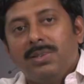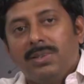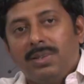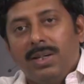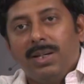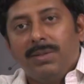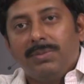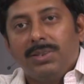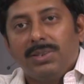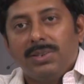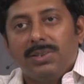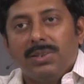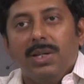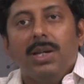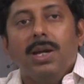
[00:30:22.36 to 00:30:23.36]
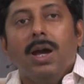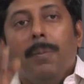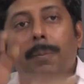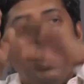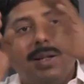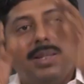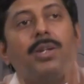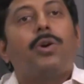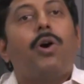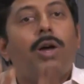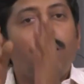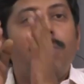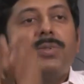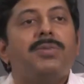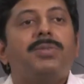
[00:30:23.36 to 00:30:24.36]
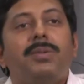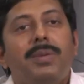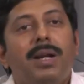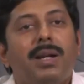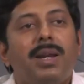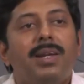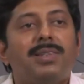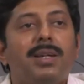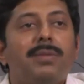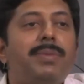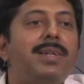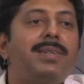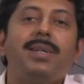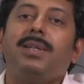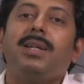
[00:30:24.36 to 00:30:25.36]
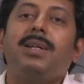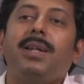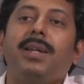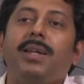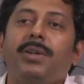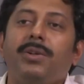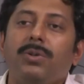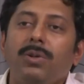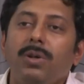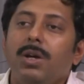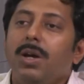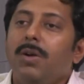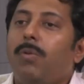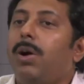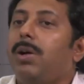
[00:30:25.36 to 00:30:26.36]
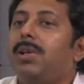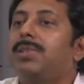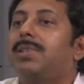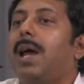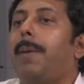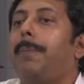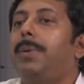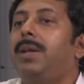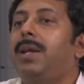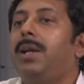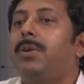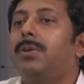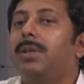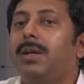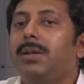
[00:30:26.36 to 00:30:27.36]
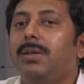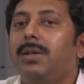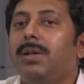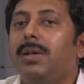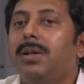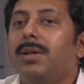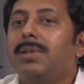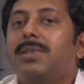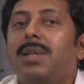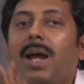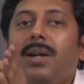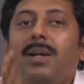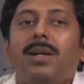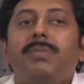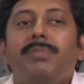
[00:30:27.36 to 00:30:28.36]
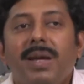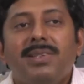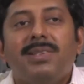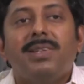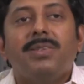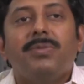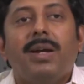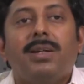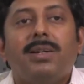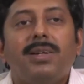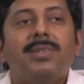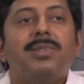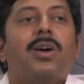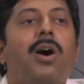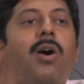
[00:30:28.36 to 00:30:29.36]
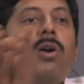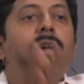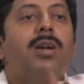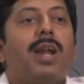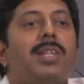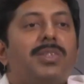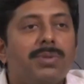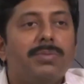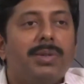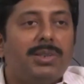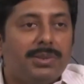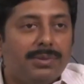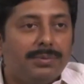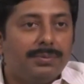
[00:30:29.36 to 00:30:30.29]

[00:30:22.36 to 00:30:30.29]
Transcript: 3 dimensions. But the columns of the matrix are basically telling you what is happening to the standard basis vectors on transformation.